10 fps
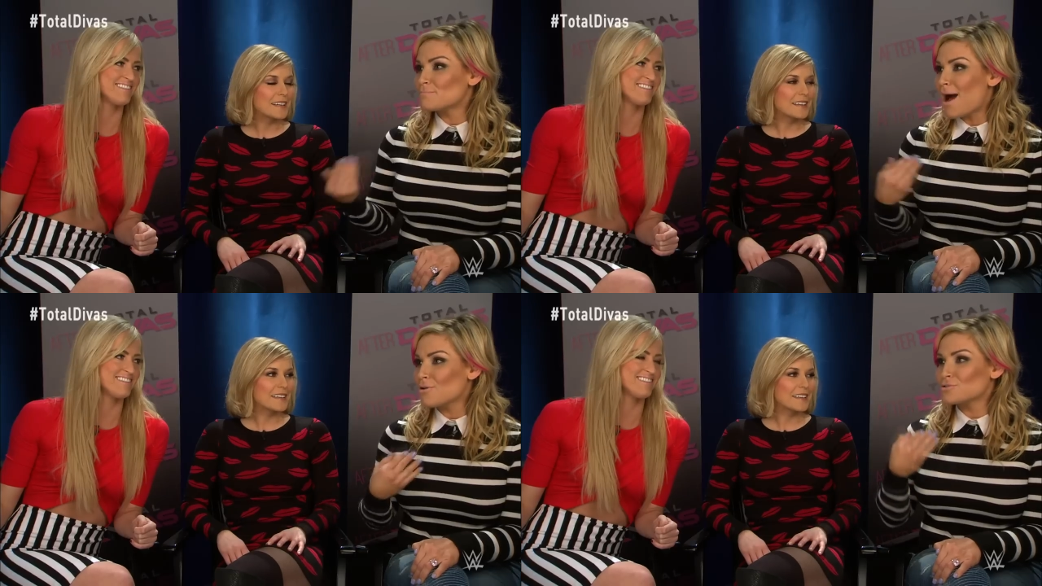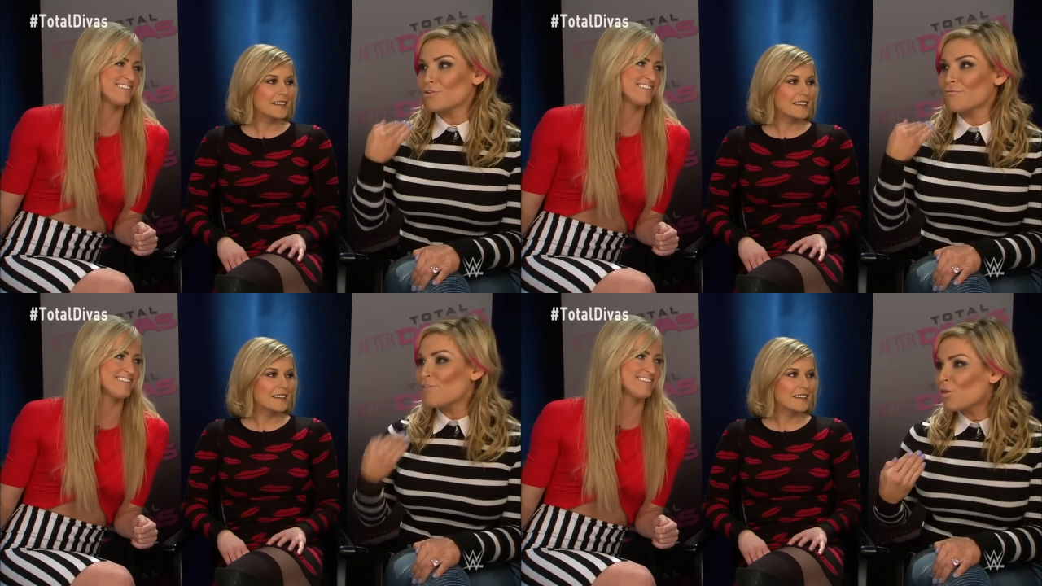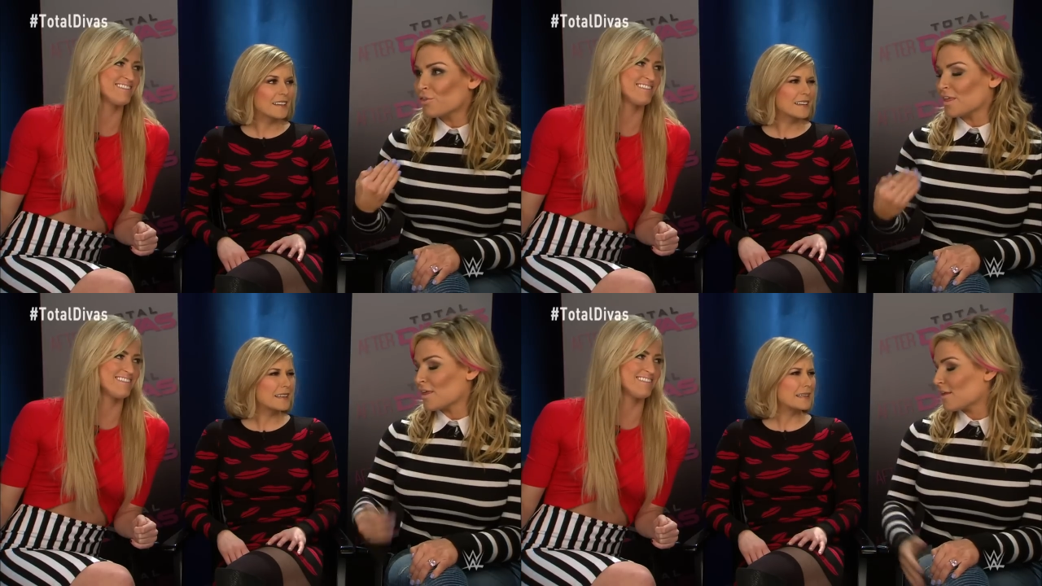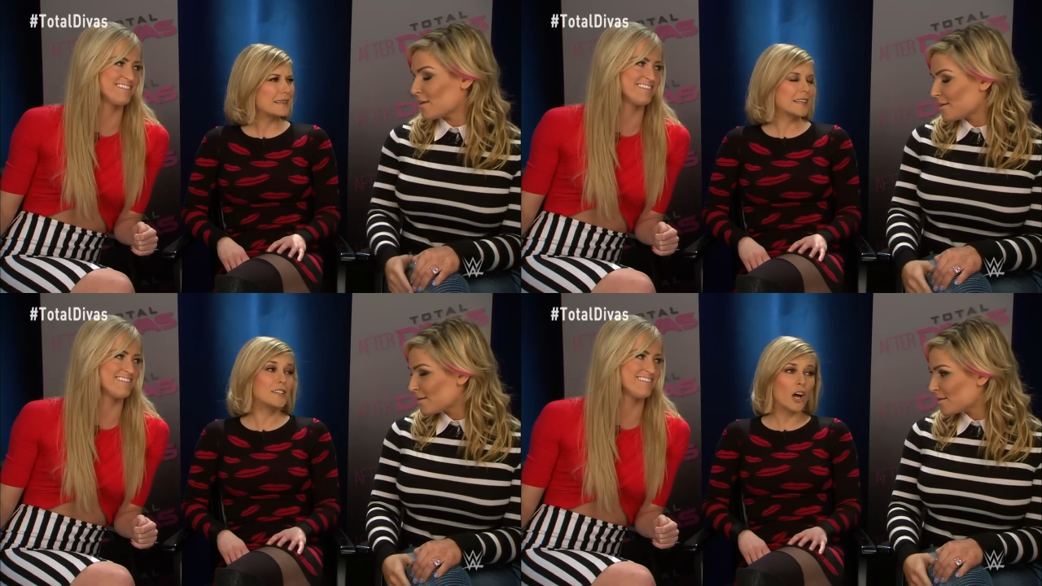Speaker 1: mouths are filthy.
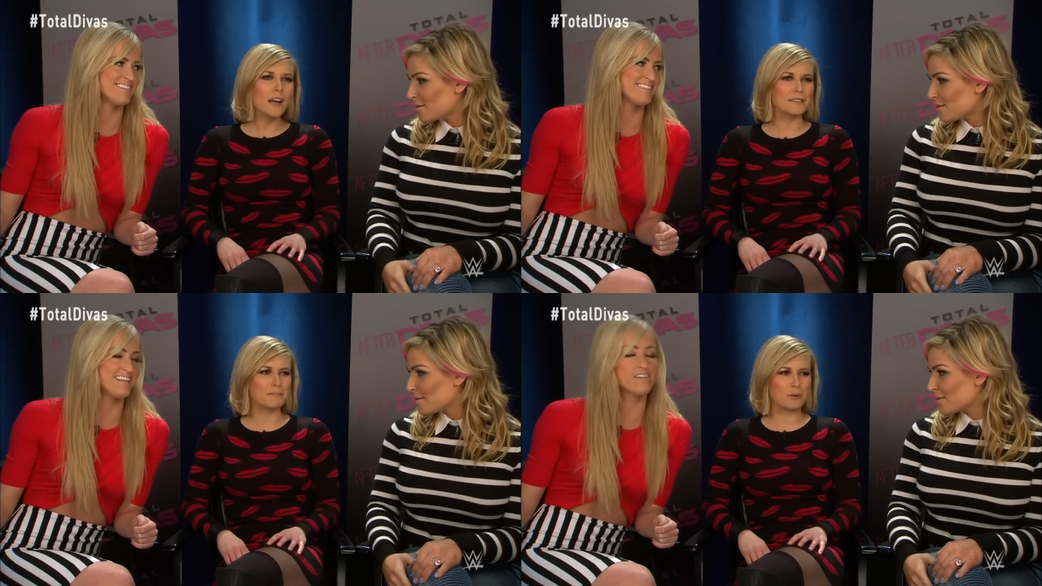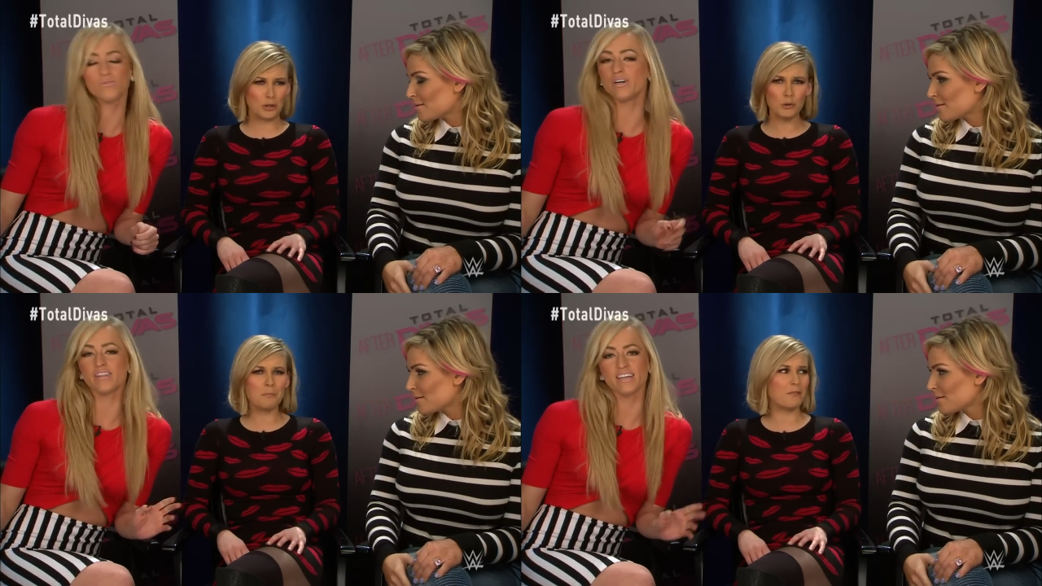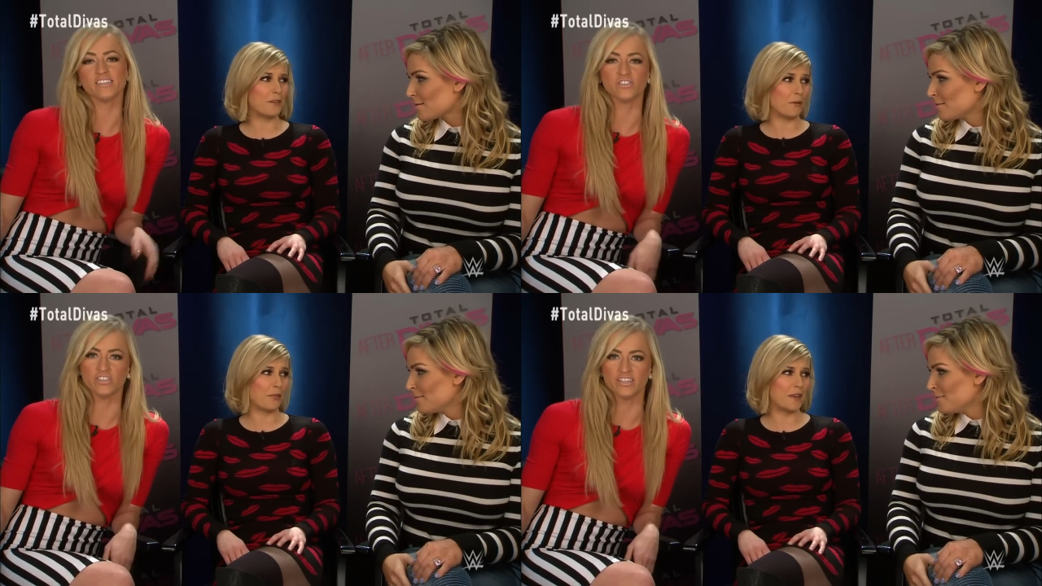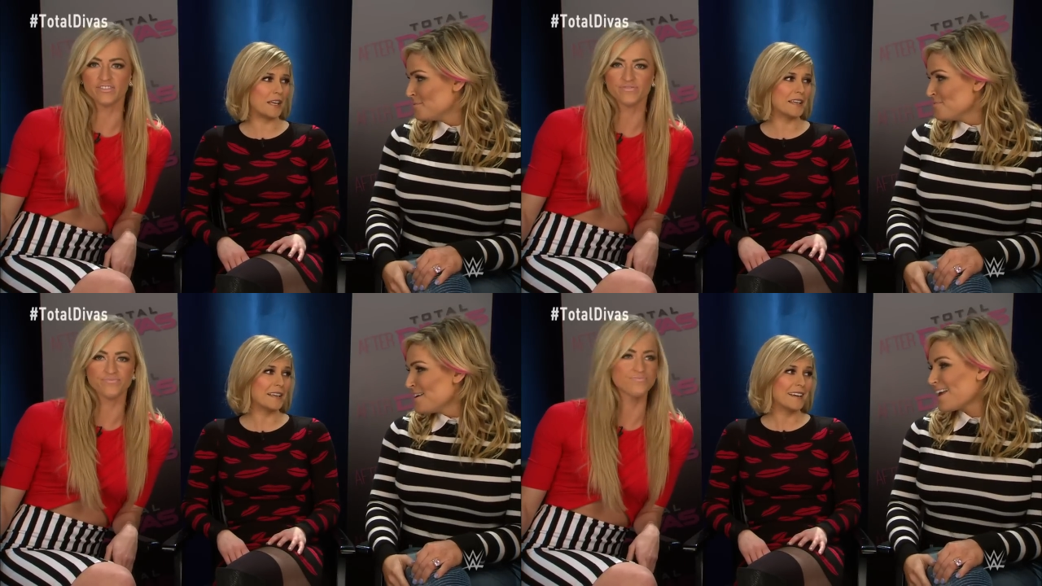
Speaker 2: Not that it, poop well, that
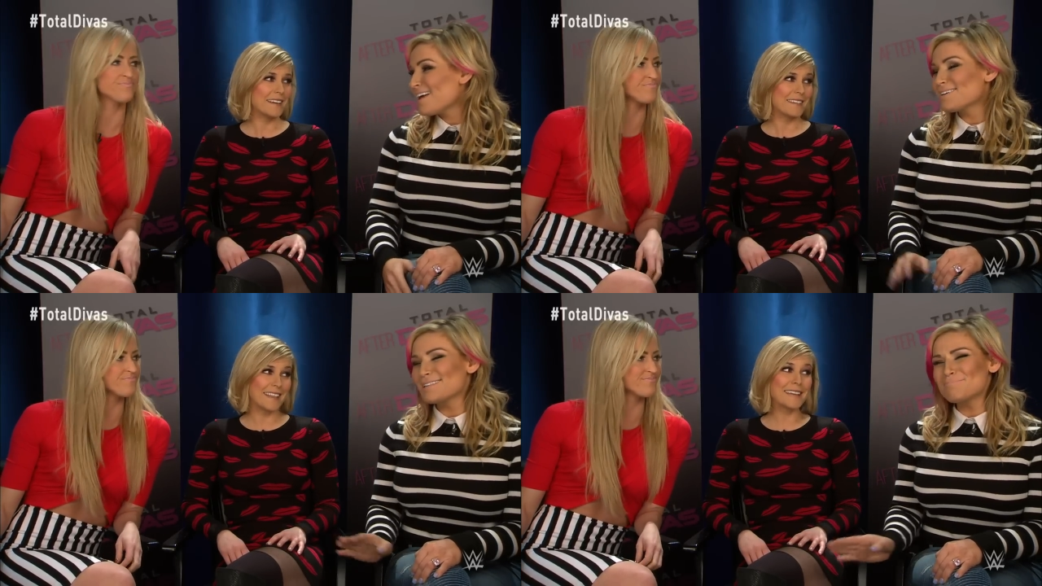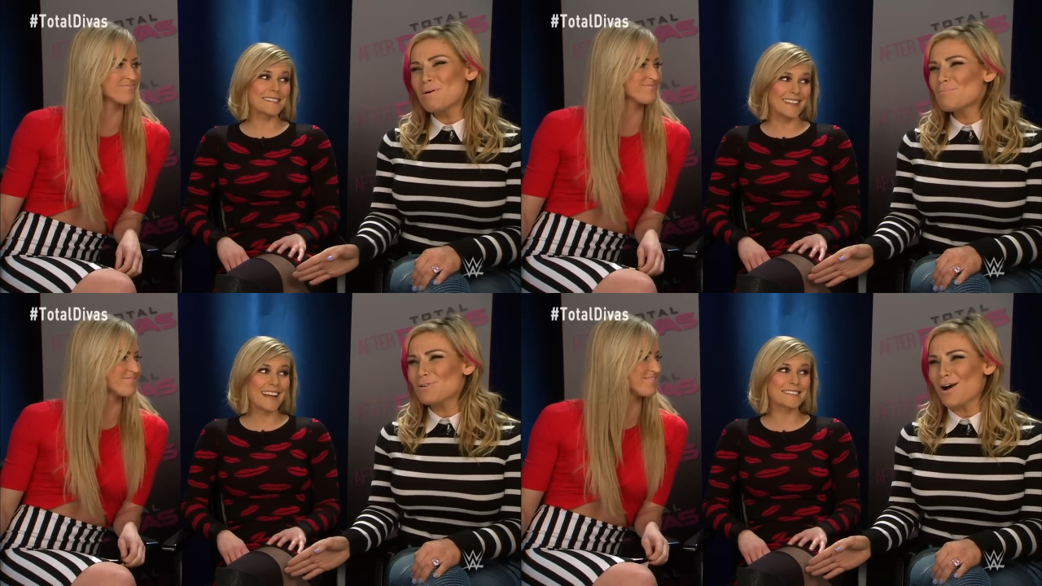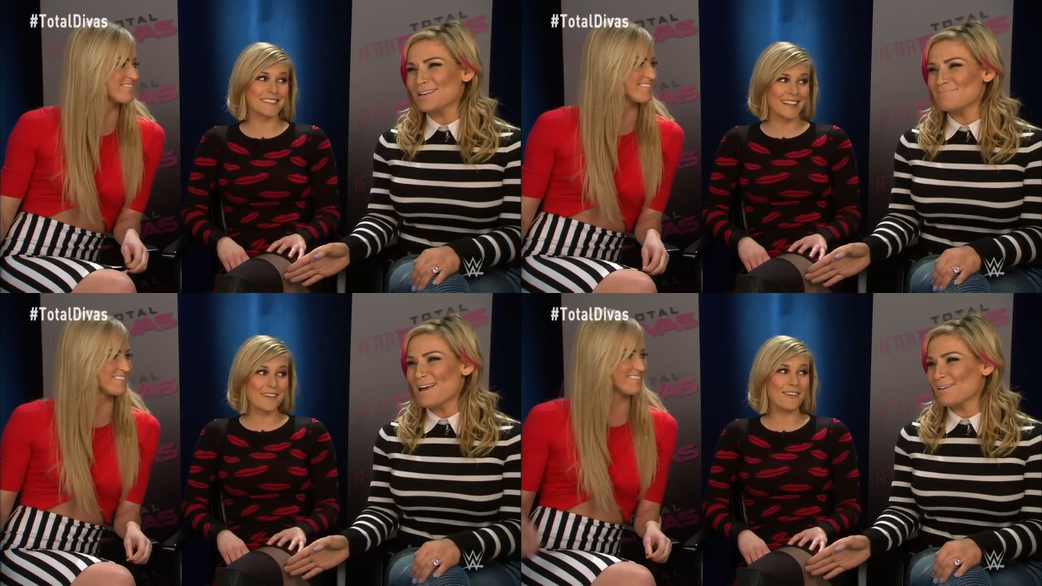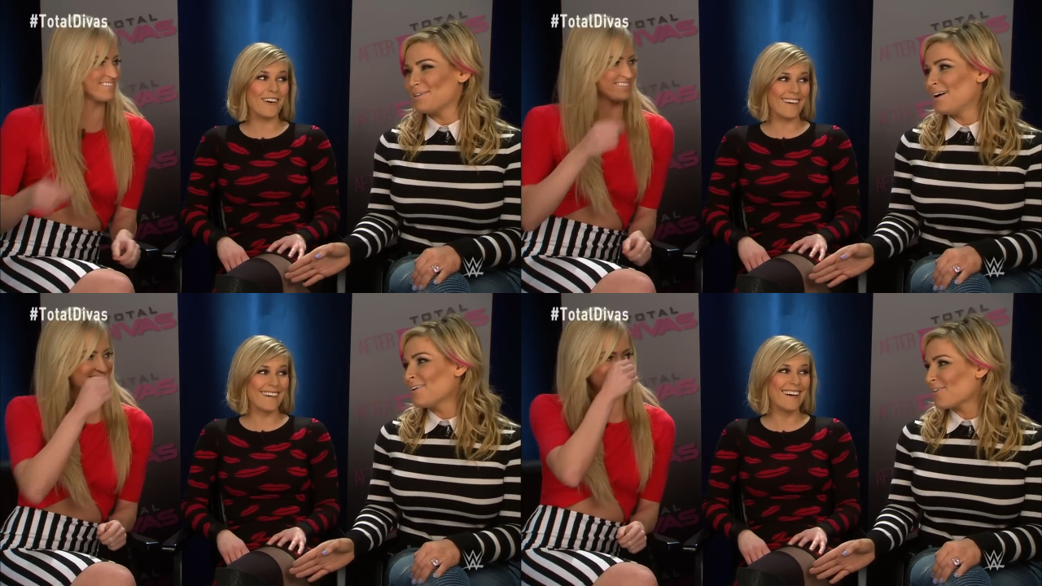filthy. Is hey,
Speaker 1: That's poop next level. making me
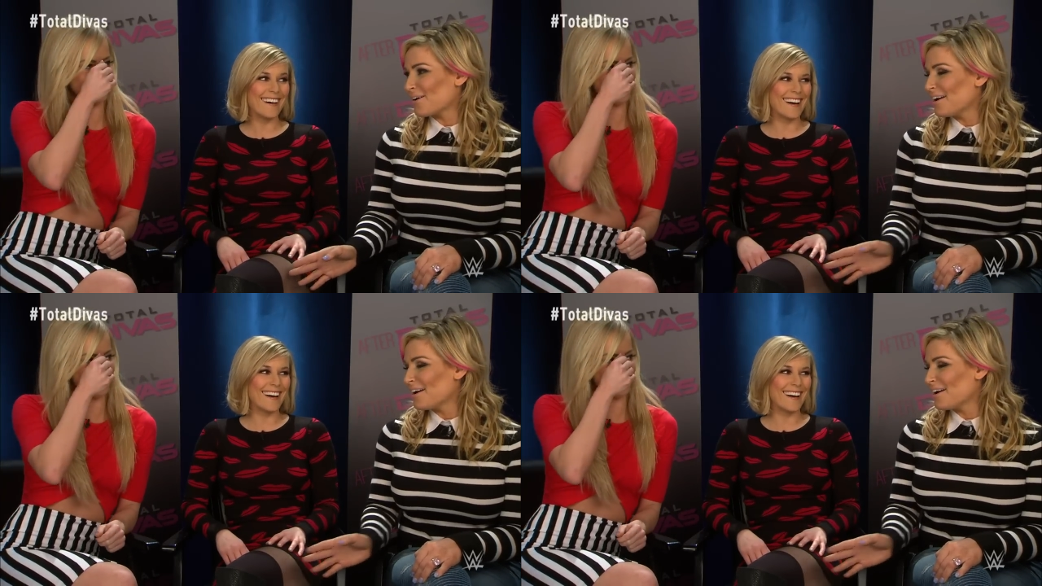hungry.